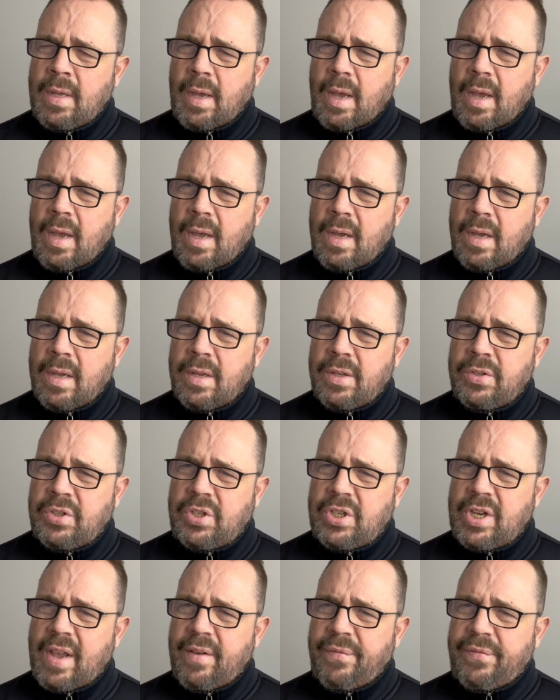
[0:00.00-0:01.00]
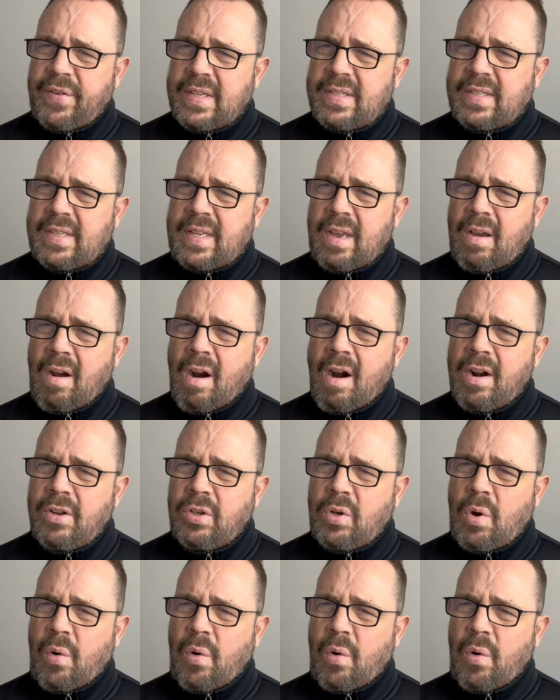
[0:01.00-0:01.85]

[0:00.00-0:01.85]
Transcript: uh, G F S T R,